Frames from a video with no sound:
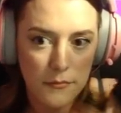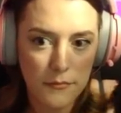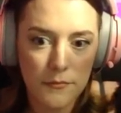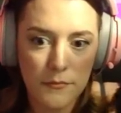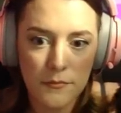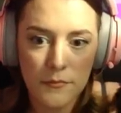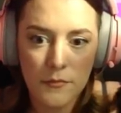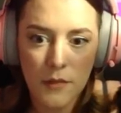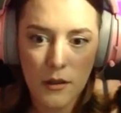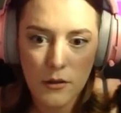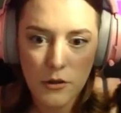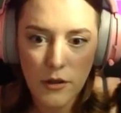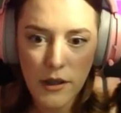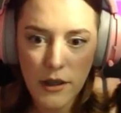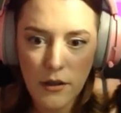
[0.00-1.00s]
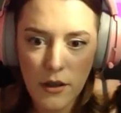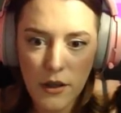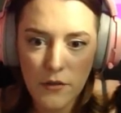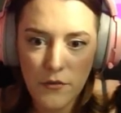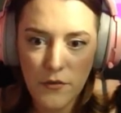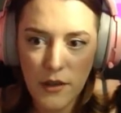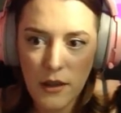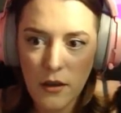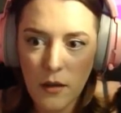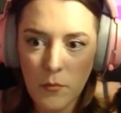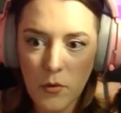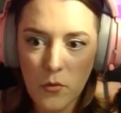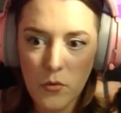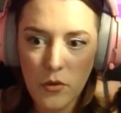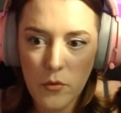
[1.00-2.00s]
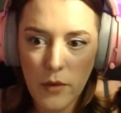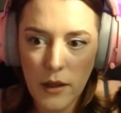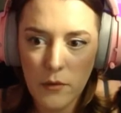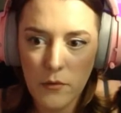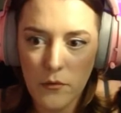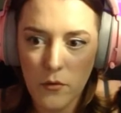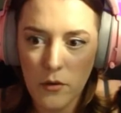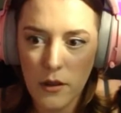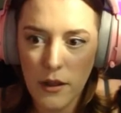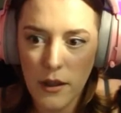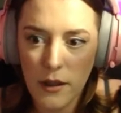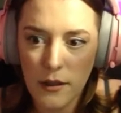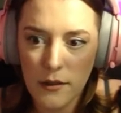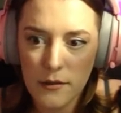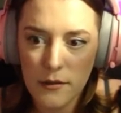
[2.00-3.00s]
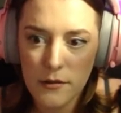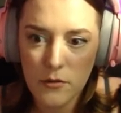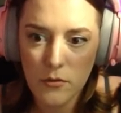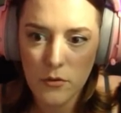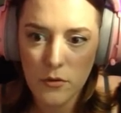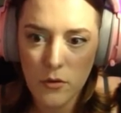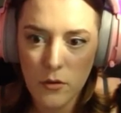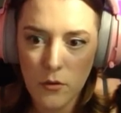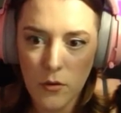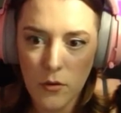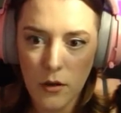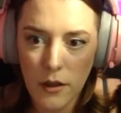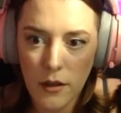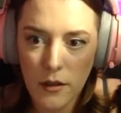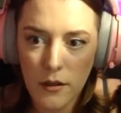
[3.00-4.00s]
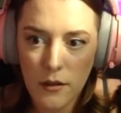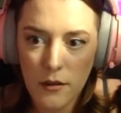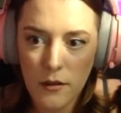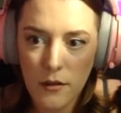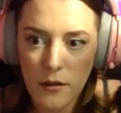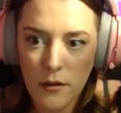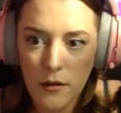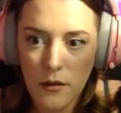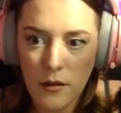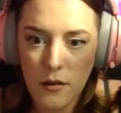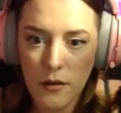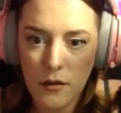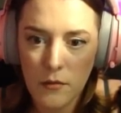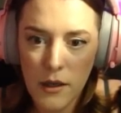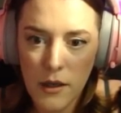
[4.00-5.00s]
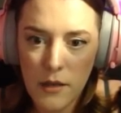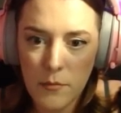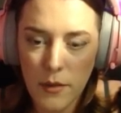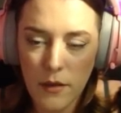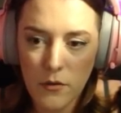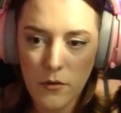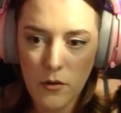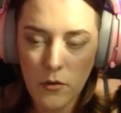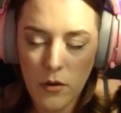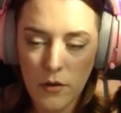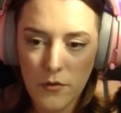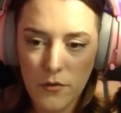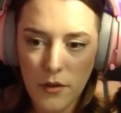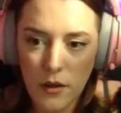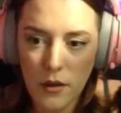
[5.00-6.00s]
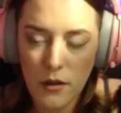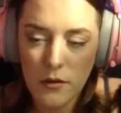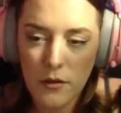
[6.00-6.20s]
Do you reckon I could fill it up all the way with all of these? Or not quite? Or maybe. I've got quite a few.